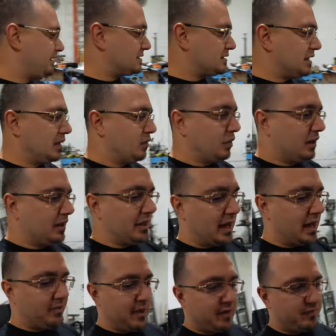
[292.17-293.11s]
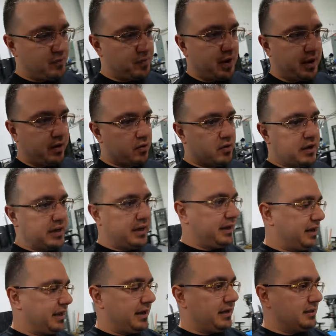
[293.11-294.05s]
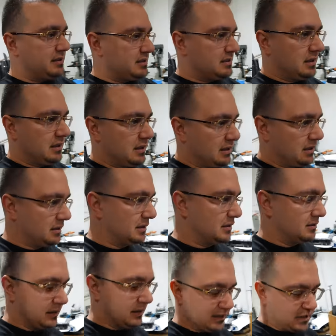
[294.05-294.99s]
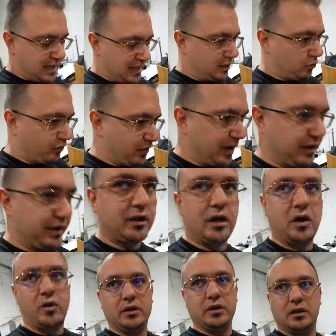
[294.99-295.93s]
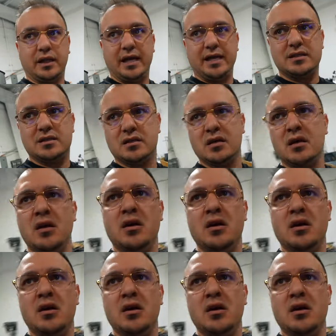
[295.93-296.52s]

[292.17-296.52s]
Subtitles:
it's not really that big of a priority, and it's kind of very low on the list